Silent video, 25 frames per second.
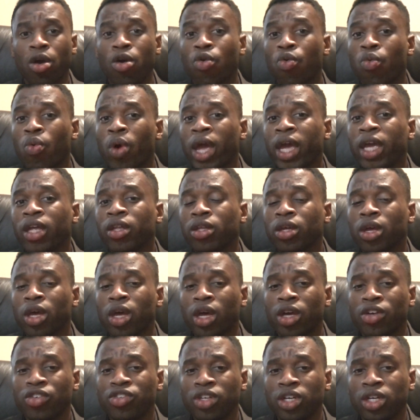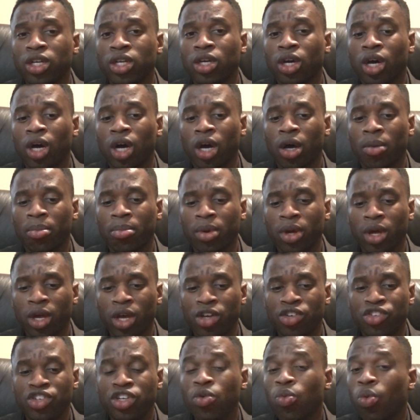weight. She
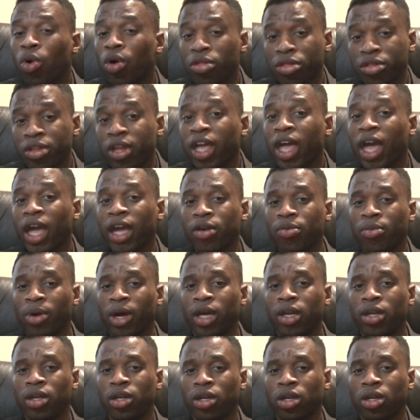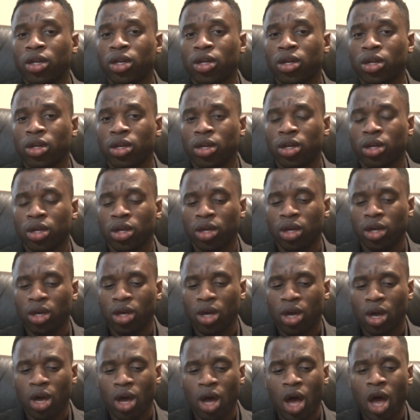wants to gain weight.
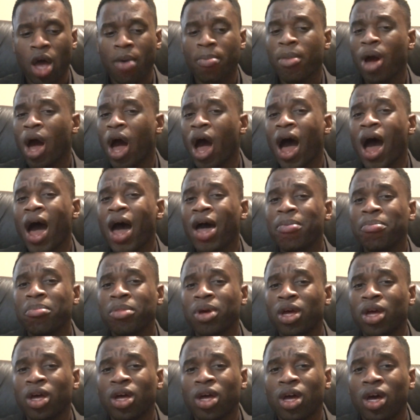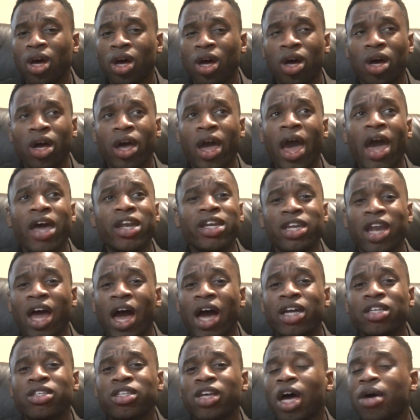I'm at
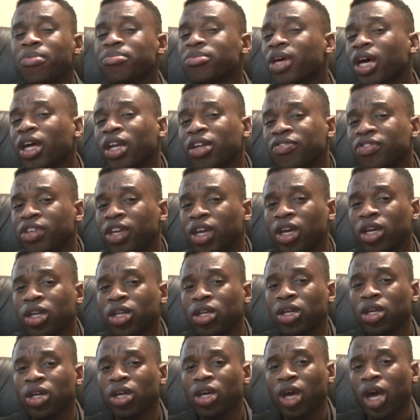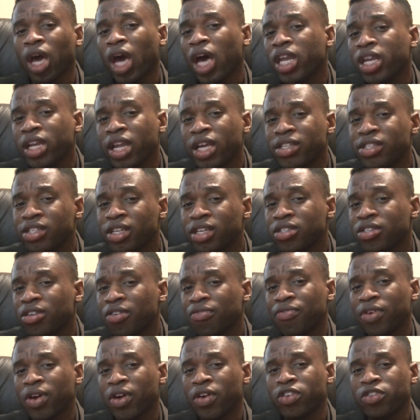9 times out of 10, unless it's a
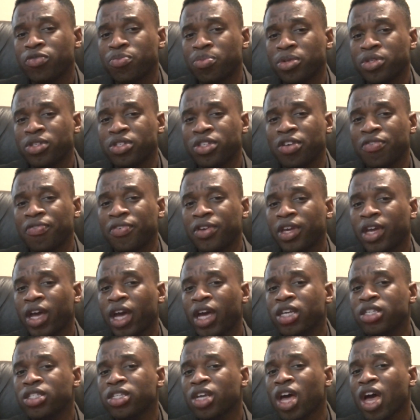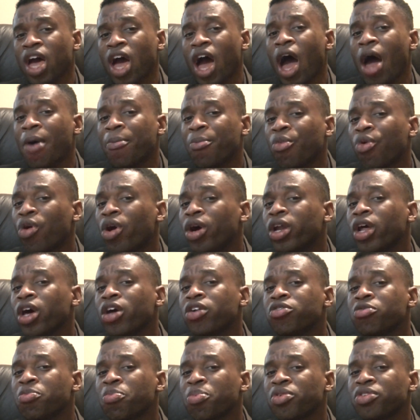very specific case, I'm
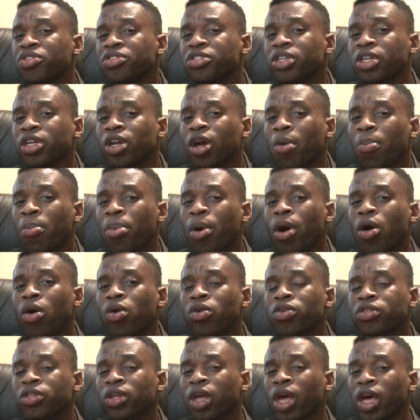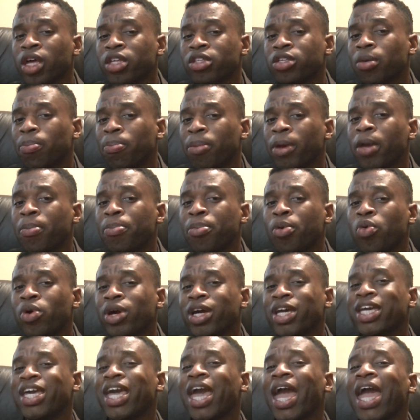100% opposed to people
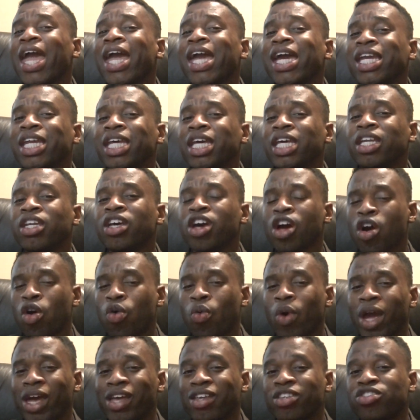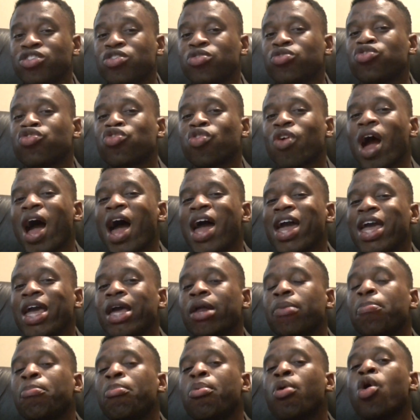gaining weight to try
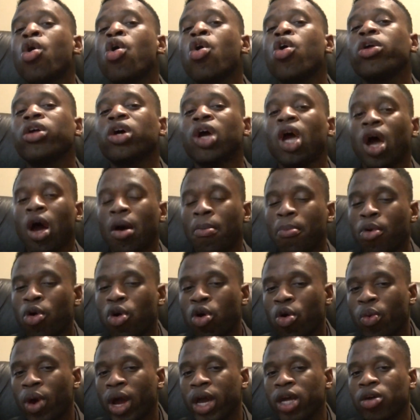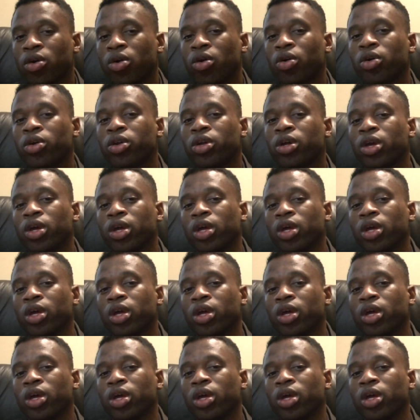and put more weight on